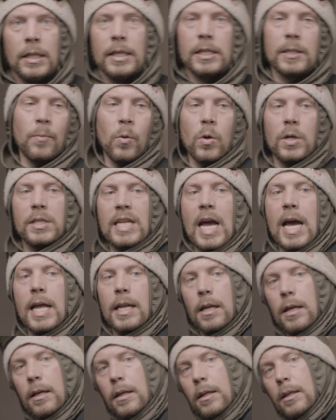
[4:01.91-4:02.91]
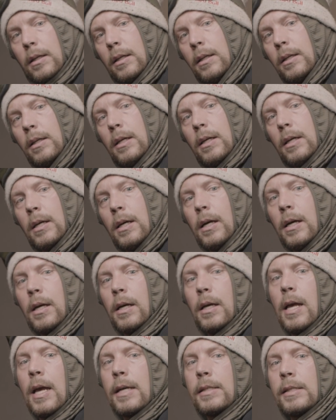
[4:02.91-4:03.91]
This board's got
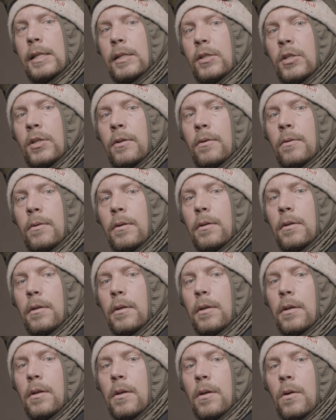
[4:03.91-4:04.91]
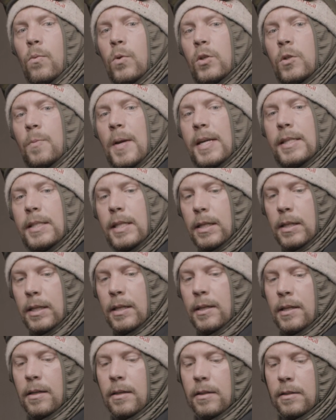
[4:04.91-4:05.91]
XC2, which
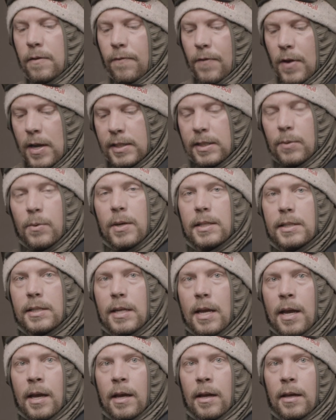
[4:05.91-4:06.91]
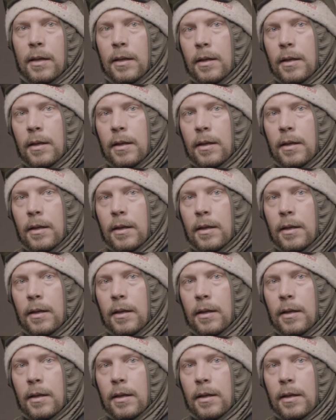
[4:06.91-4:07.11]
basically is a fancy way of saying